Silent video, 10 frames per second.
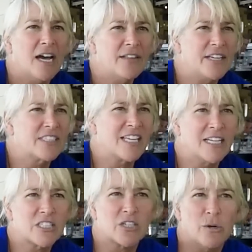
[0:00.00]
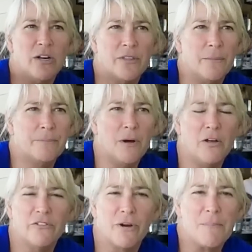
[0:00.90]
They sent us to all the
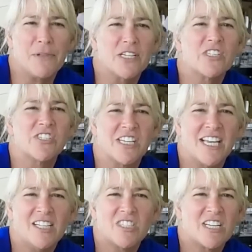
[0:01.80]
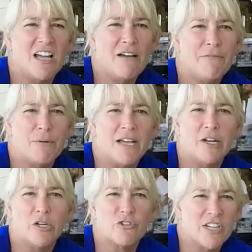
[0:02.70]
right places to get stuff. We got
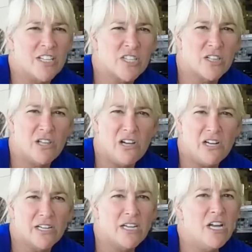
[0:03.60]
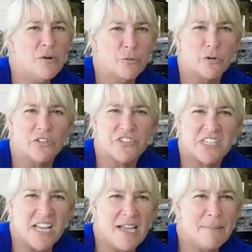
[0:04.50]
our transit log, all
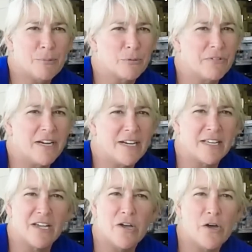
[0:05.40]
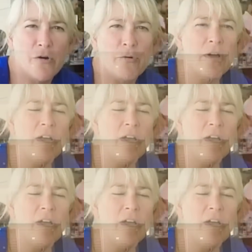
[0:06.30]
stamped, we're ready to go.